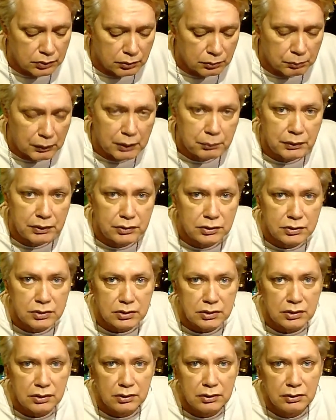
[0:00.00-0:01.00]
maybe just
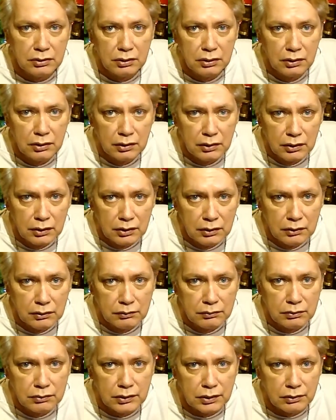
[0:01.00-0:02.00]

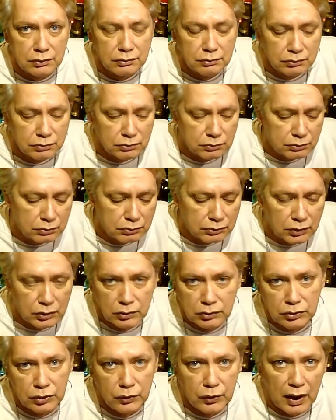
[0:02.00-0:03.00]
do